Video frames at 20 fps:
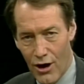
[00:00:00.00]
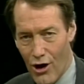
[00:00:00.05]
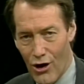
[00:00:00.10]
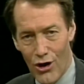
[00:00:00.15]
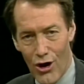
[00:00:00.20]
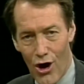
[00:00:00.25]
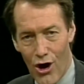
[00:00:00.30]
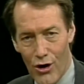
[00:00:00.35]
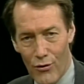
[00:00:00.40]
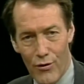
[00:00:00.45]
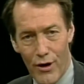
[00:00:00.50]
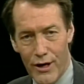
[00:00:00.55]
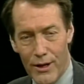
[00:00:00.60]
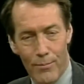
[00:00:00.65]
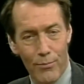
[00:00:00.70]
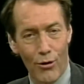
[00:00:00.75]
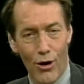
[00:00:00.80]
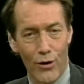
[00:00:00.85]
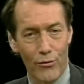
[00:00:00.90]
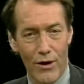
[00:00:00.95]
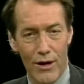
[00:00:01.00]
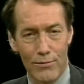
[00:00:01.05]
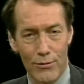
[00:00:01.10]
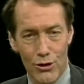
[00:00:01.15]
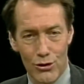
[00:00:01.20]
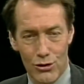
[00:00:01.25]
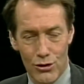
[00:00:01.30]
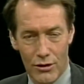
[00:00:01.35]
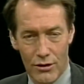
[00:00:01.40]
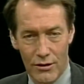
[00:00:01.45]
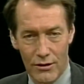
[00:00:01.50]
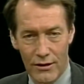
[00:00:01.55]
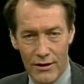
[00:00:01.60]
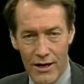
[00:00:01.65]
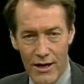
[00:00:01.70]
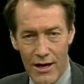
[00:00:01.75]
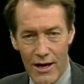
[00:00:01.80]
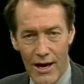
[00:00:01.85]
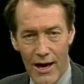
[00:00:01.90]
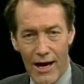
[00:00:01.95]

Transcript: a long-running Broadway musical,